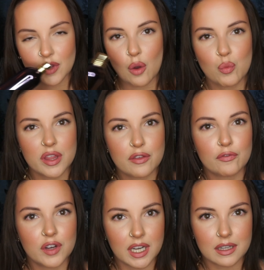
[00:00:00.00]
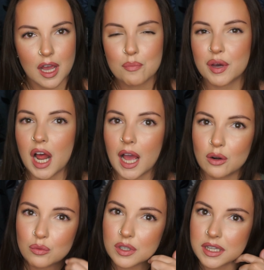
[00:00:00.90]
with vanilla. But I
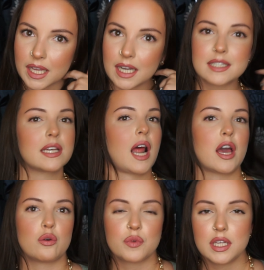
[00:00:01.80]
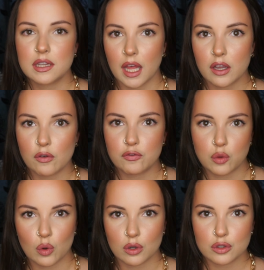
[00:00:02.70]
don't, like I said, I don't really like
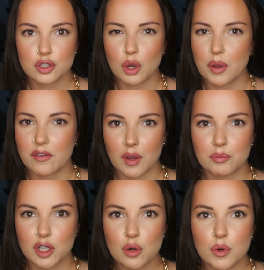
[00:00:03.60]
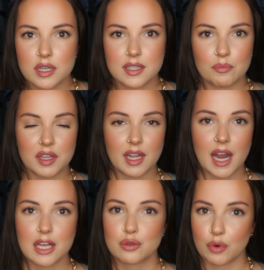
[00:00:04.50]
florals. So if I'm gonna wear something that
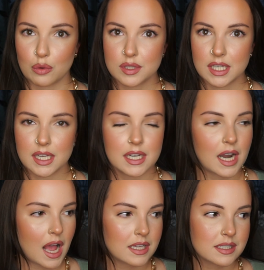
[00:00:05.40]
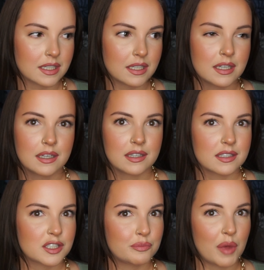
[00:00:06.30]
has rose in it, it has to
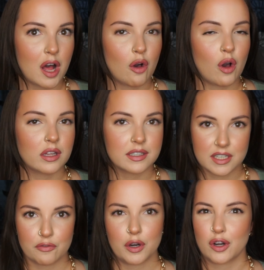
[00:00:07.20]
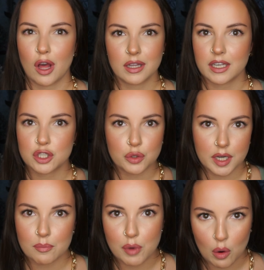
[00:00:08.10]
smell different, not like straight
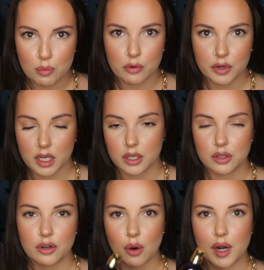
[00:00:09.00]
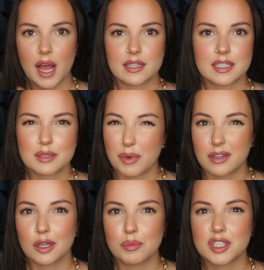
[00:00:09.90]
up potpourri, you know, it has to smell a
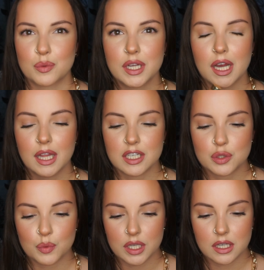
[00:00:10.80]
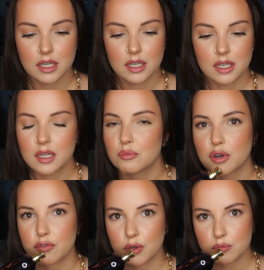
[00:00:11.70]
little bit sweet. I like sweet
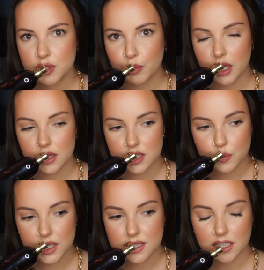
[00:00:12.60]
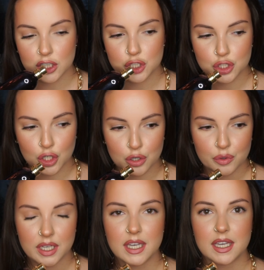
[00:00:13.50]
perfumes, but this one is like a
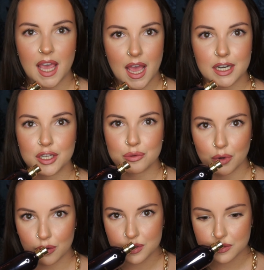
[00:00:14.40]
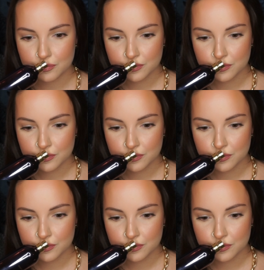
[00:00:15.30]
sugary candied rose